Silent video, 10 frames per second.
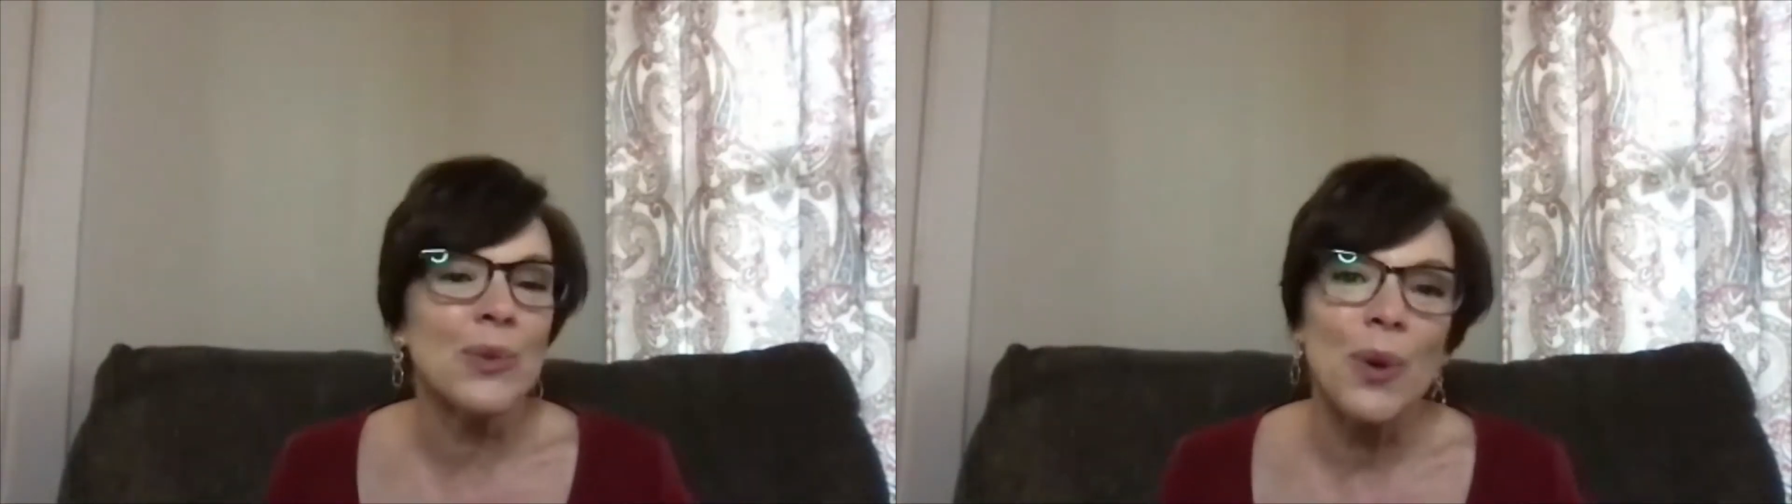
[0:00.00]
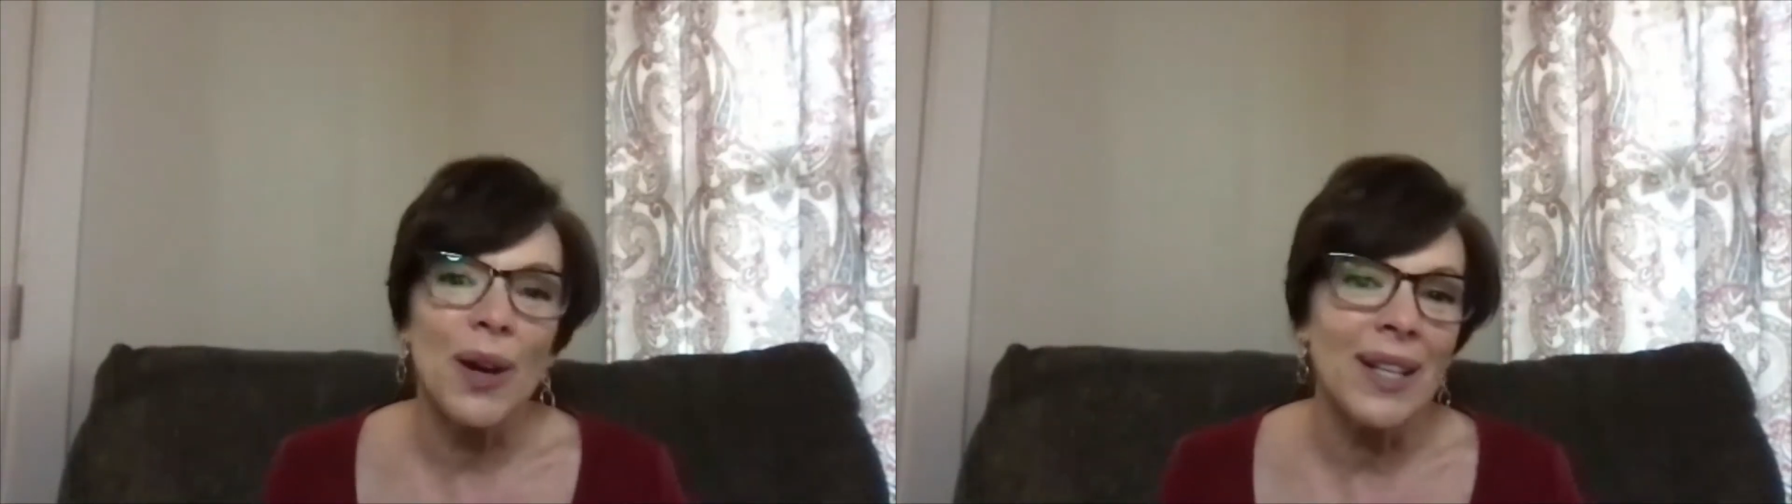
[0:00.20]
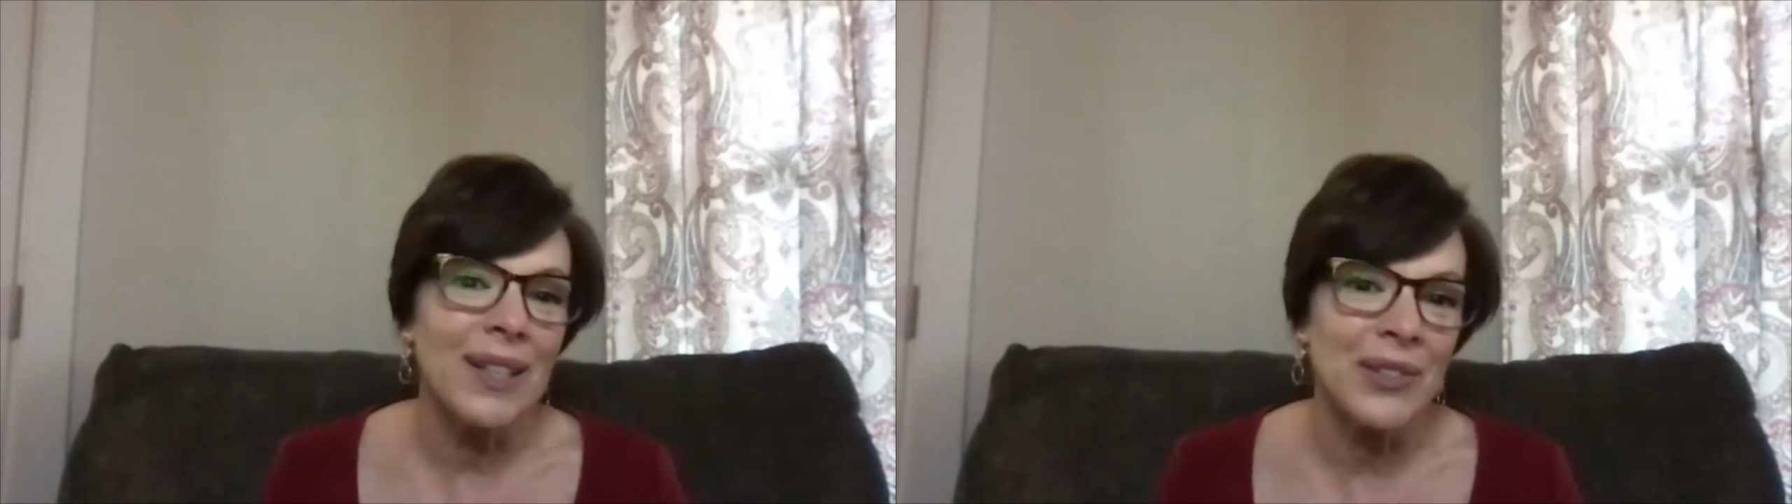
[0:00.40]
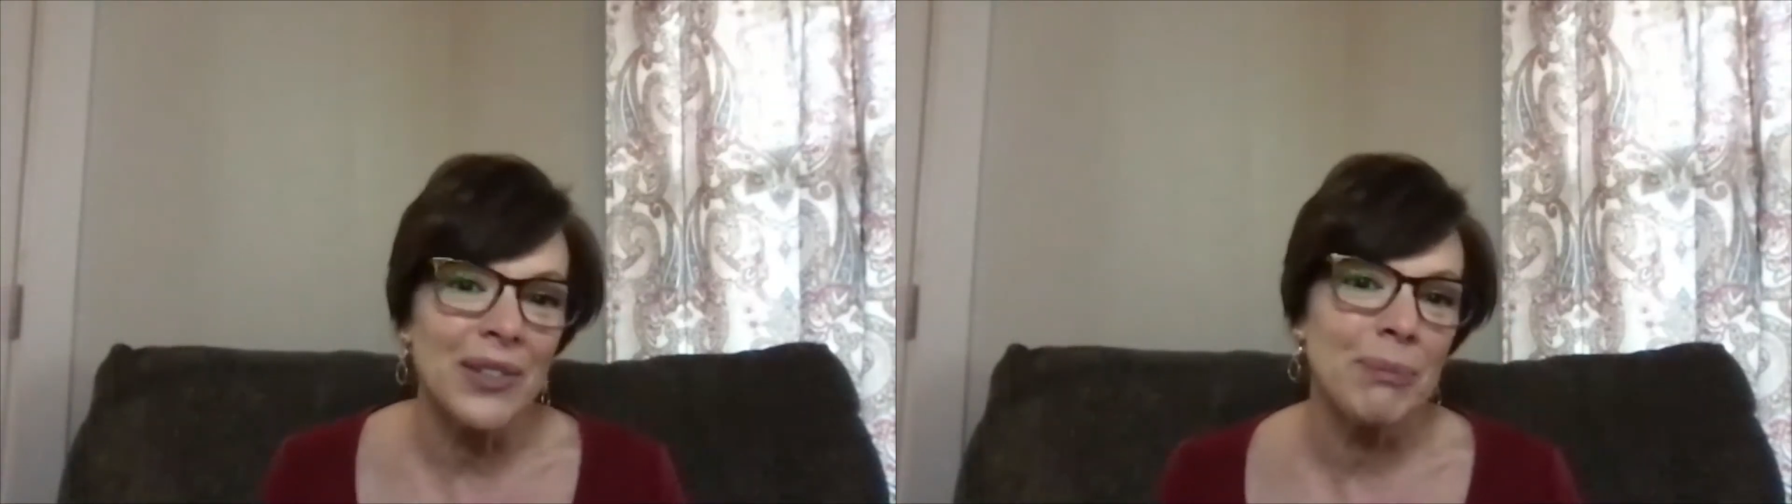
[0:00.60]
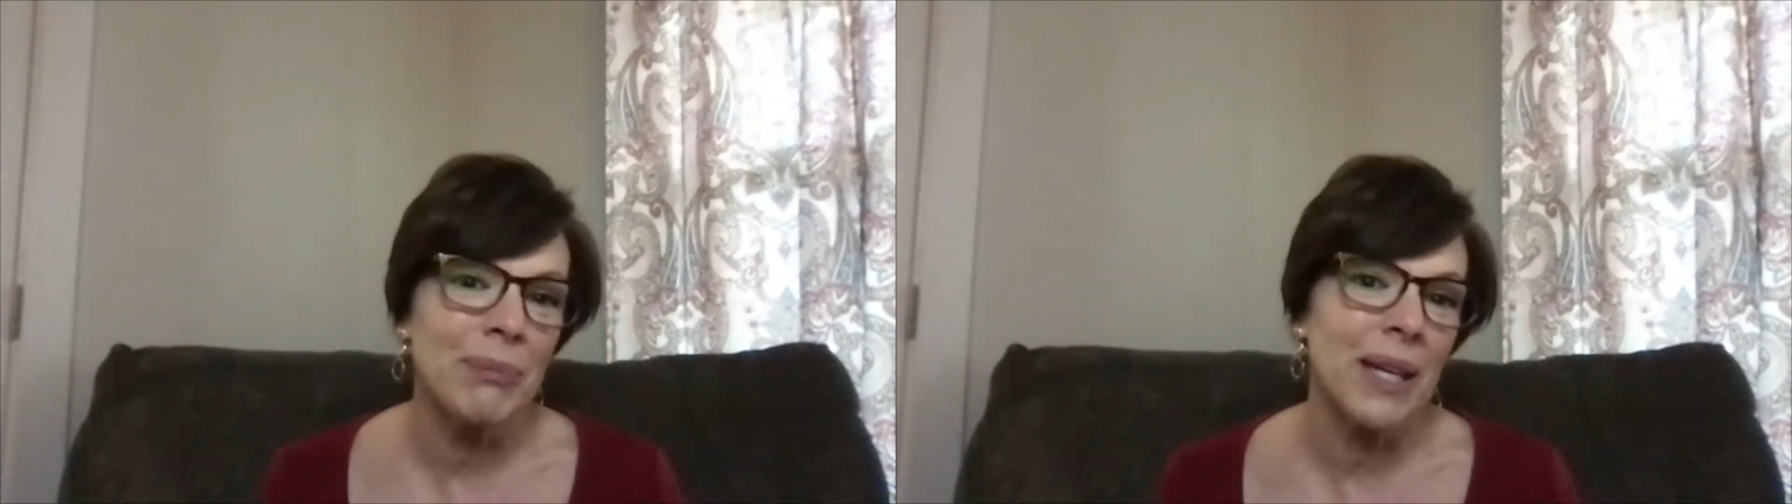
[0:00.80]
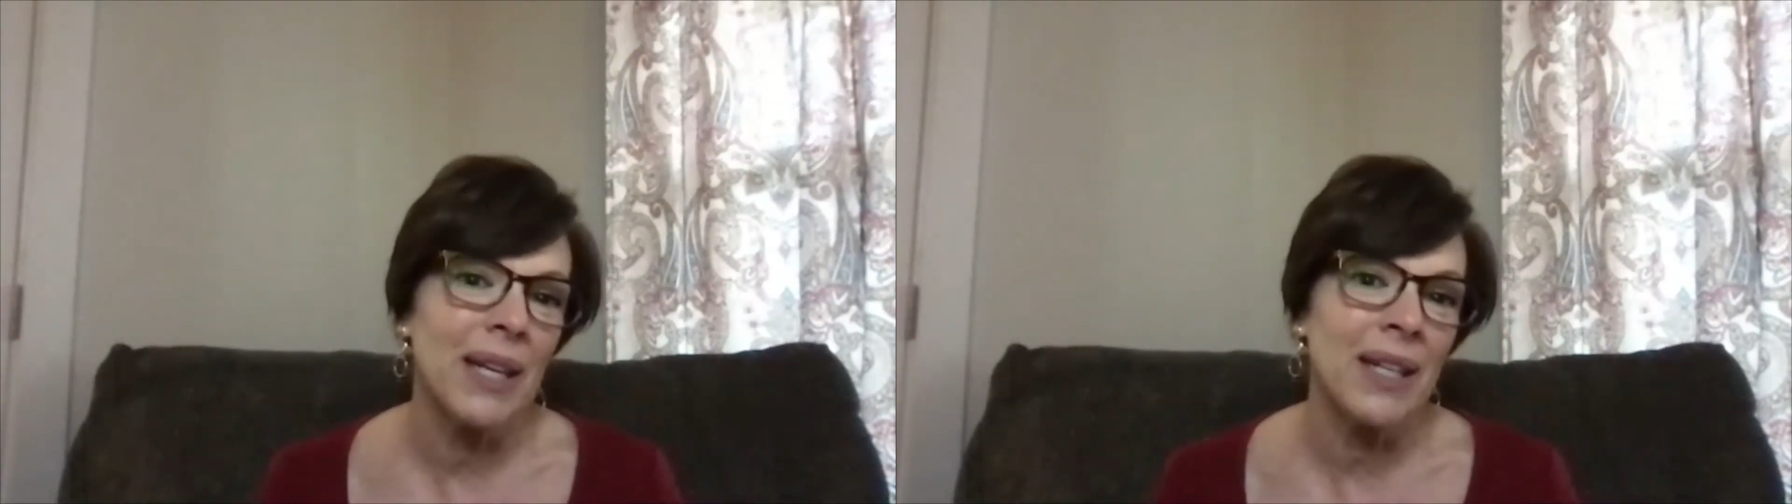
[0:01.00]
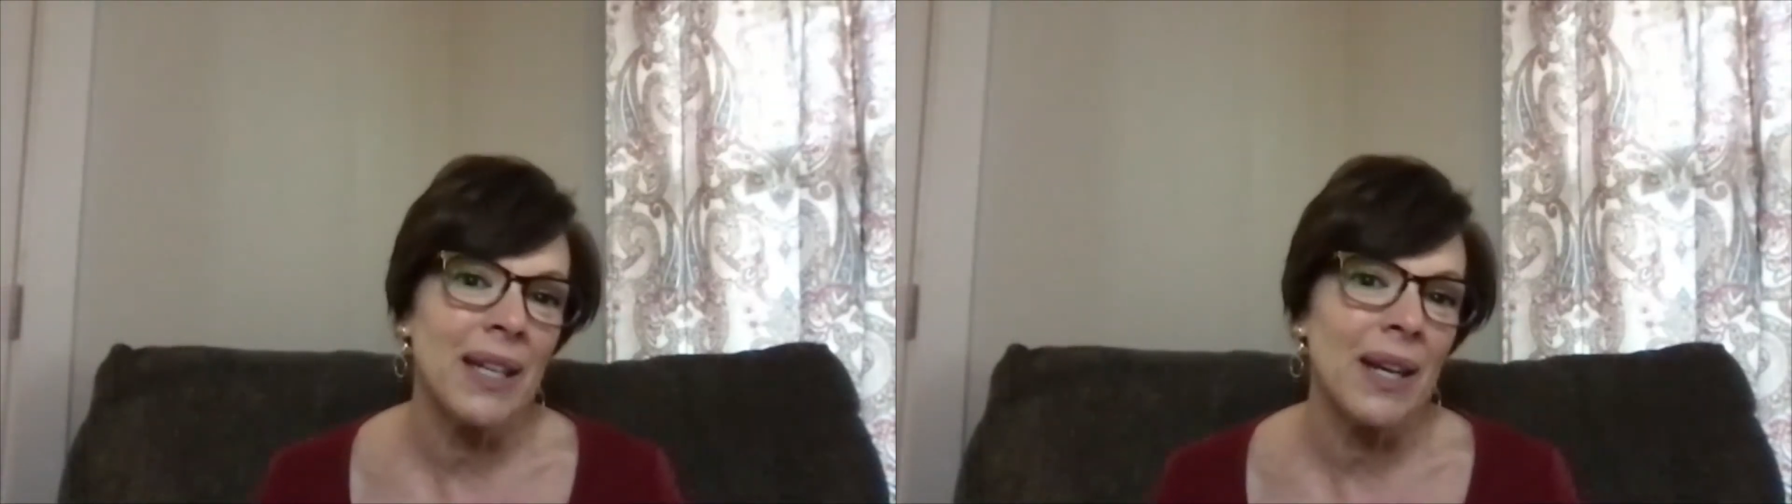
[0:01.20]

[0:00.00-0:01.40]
wanting to make